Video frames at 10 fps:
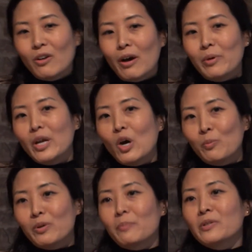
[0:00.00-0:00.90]
So I want to
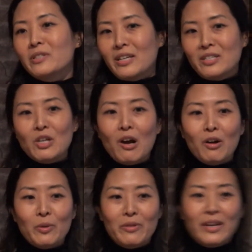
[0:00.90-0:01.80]
open up our today's
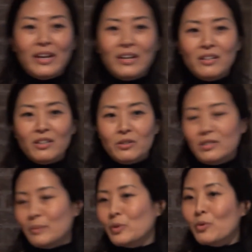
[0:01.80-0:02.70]
talk with a
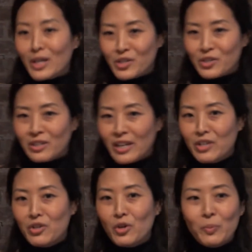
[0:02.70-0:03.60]
simple question.
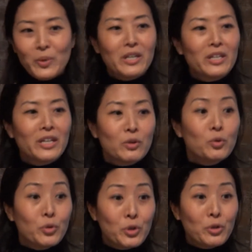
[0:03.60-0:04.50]
In your
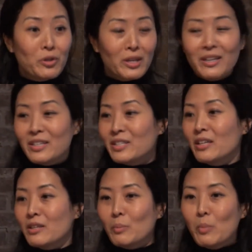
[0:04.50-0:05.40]
opinion, who do you think
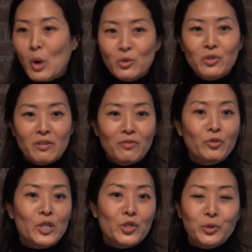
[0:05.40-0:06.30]
is the most
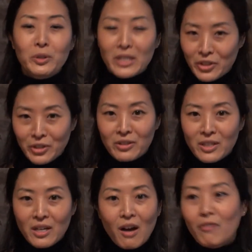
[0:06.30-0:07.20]
influential leader
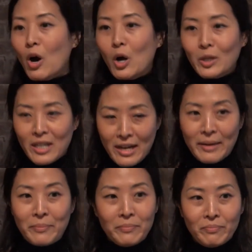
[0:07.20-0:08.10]
of all
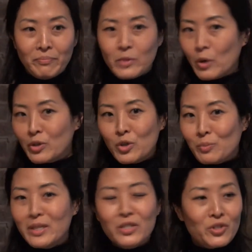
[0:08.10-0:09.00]
time known in
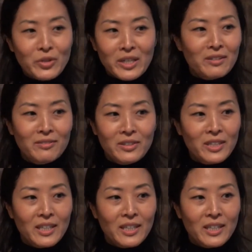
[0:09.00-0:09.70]
human history?